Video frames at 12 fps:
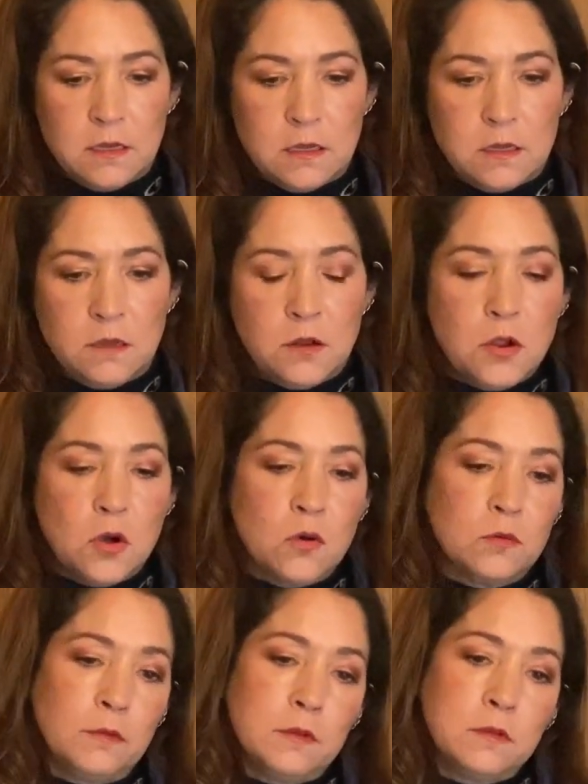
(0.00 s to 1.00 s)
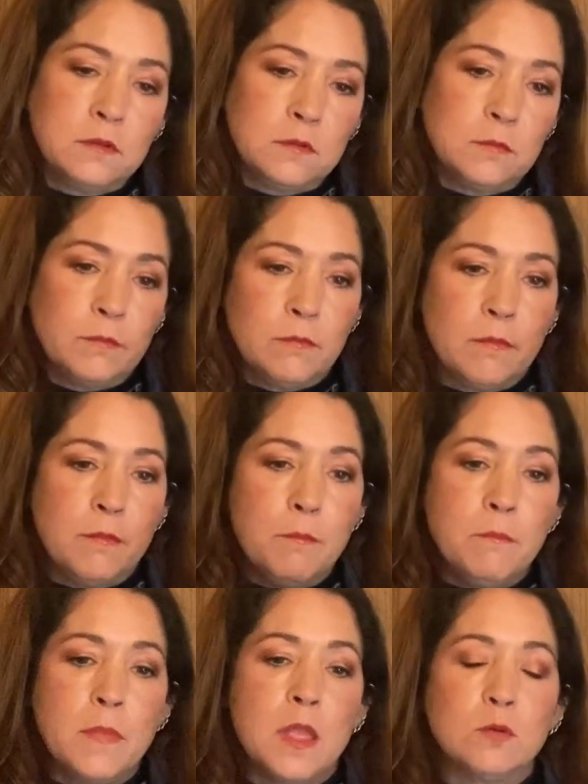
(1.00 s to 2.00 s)
you know,
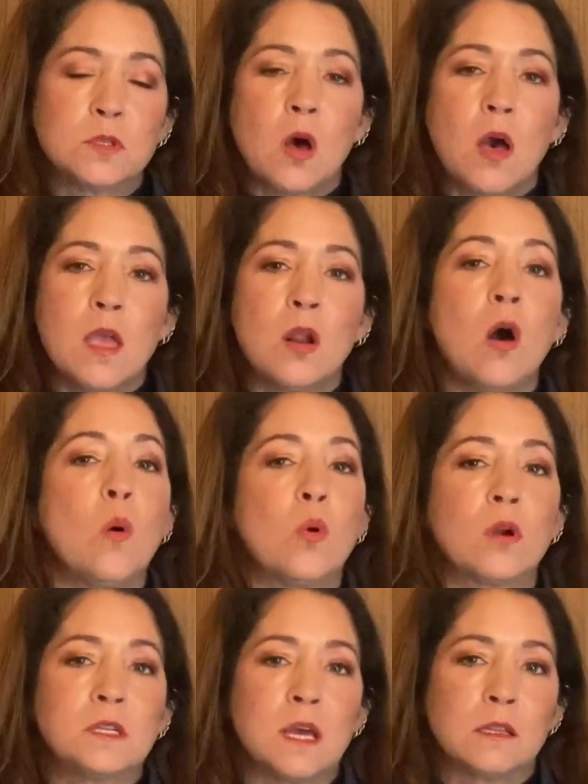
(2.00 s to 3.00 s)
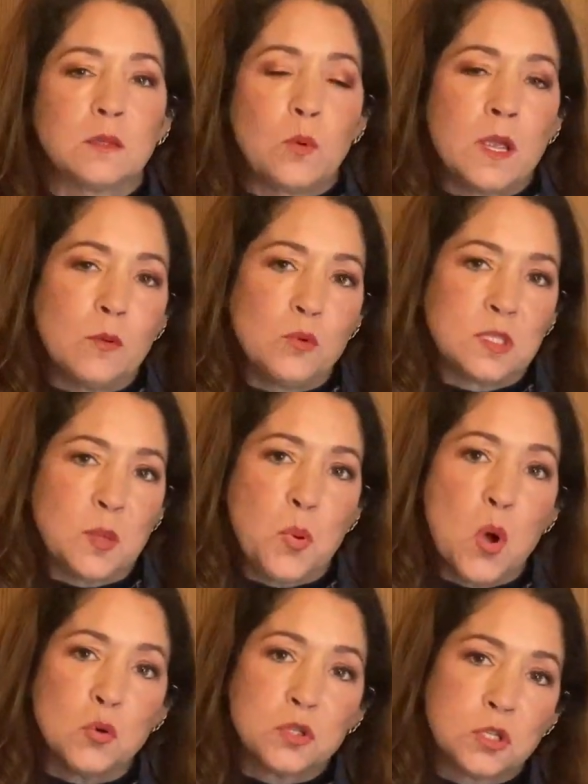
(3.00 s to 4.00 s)
it all worked out the way it was
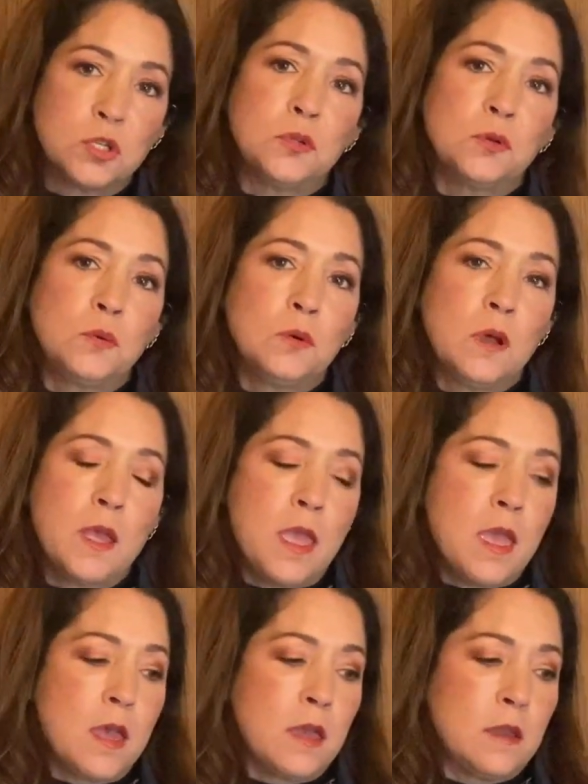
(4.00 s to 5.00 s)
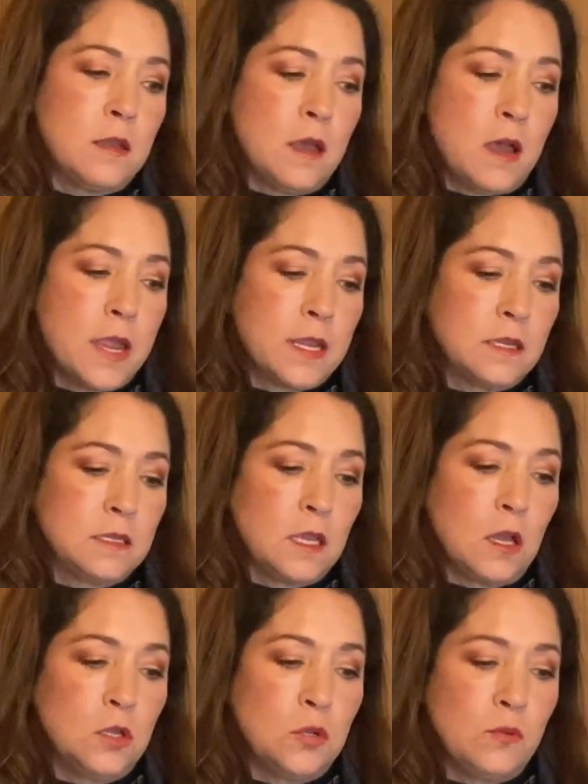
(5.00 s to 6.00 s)
supposed to. And I can
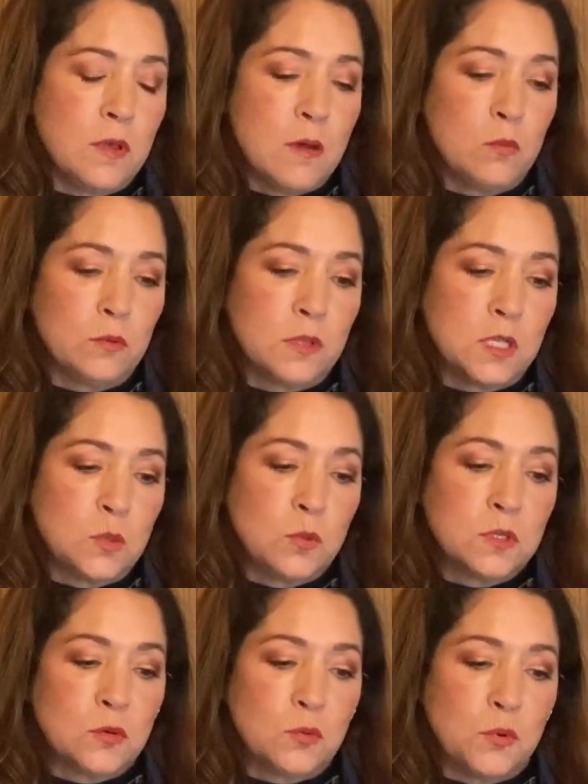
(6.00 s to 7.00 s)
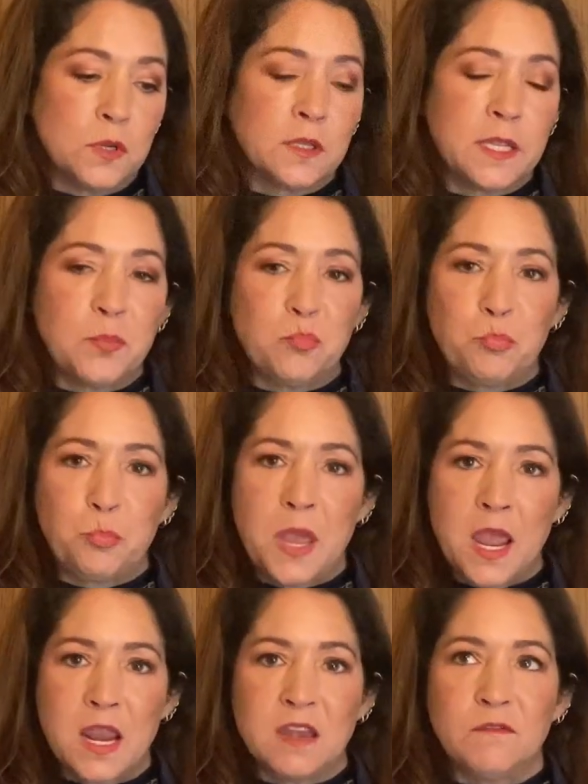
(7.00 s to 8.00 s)
tell you that this was a really
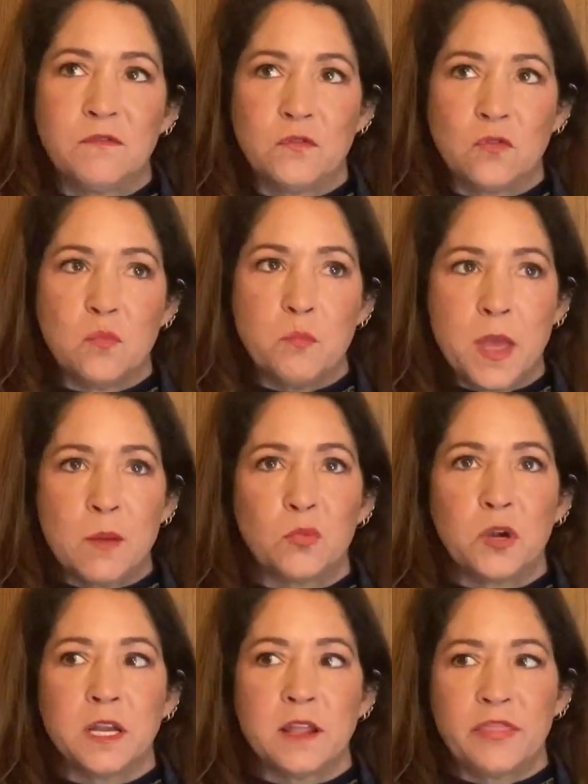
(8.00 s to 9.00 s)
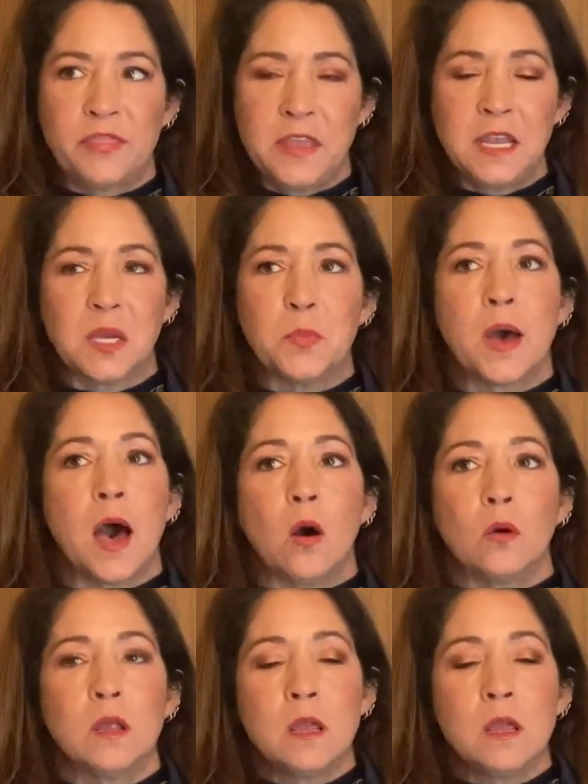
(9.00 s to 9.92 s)
painful memory to think about.